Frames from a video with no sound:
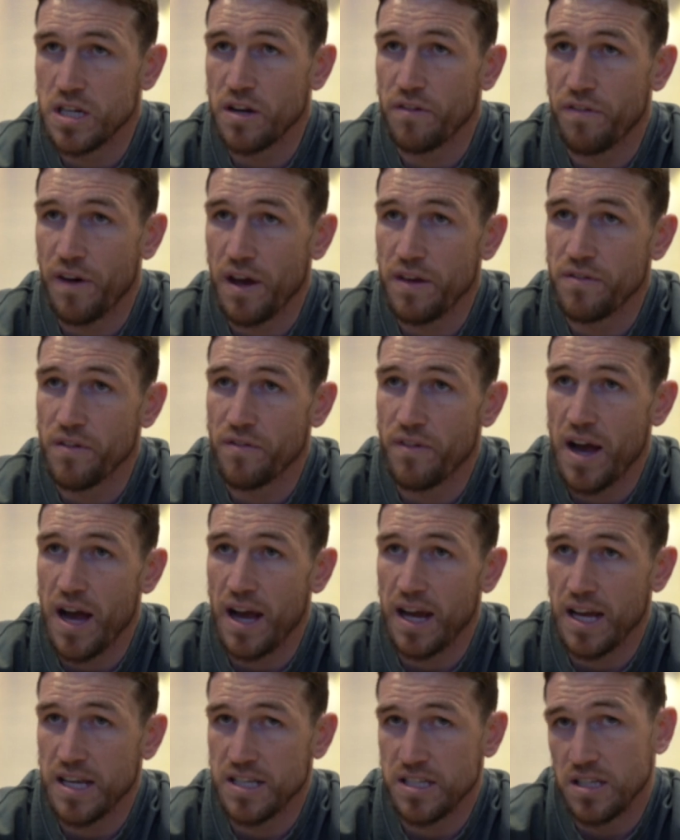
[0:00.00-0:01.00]
in the fight for
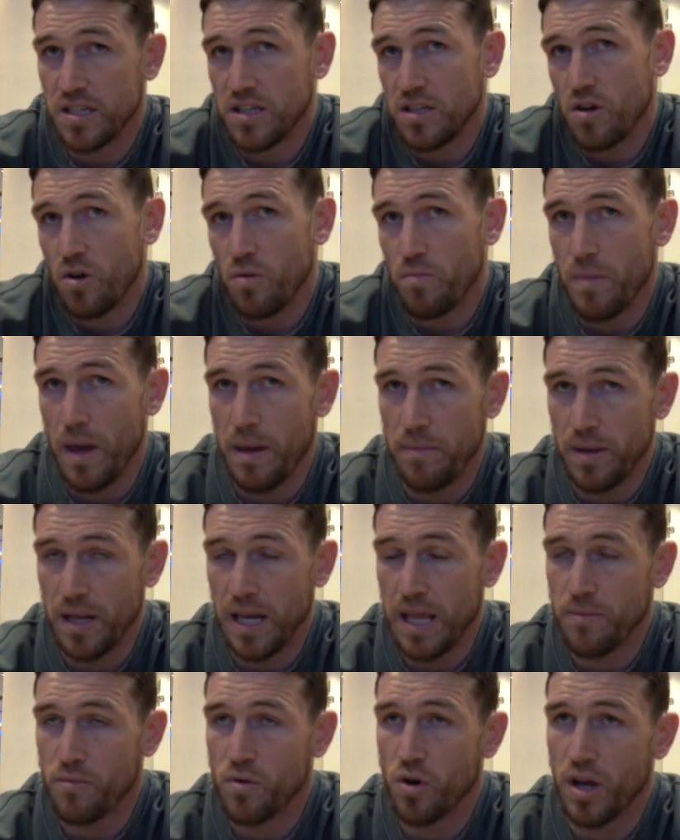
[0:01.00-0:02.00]
Vargas, and, you know, maybe
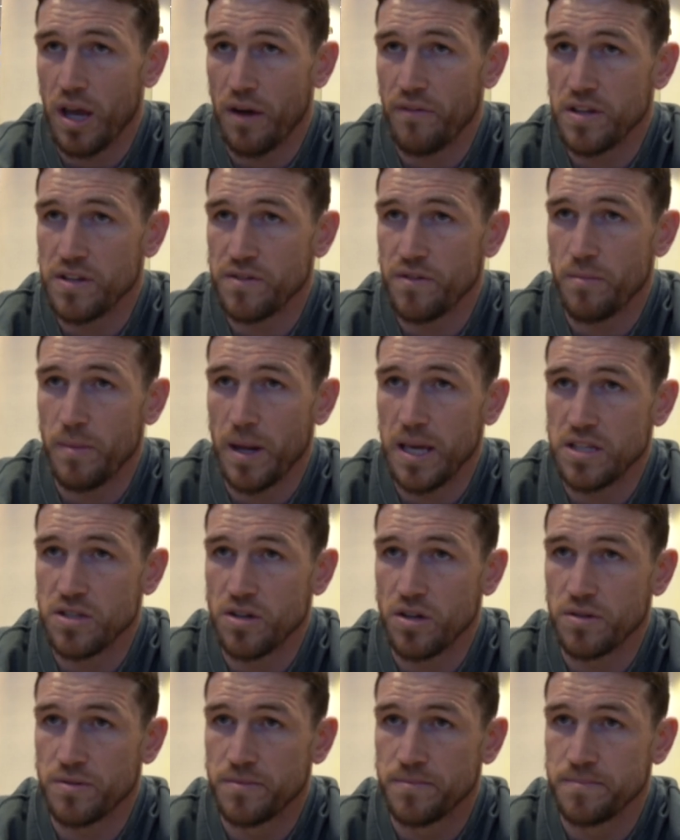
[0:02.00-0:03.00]
Liam could get rid of him
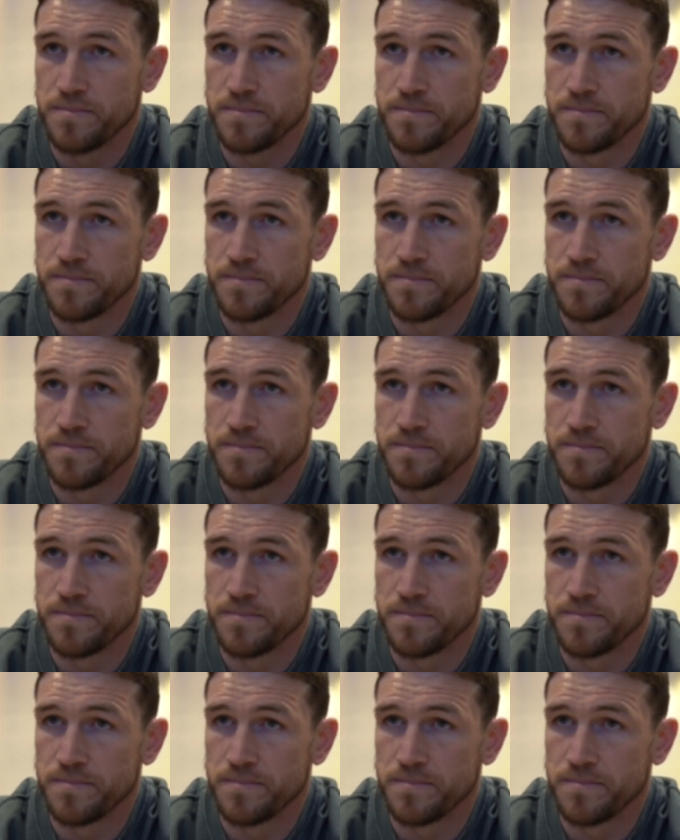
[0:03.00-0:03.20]
later on.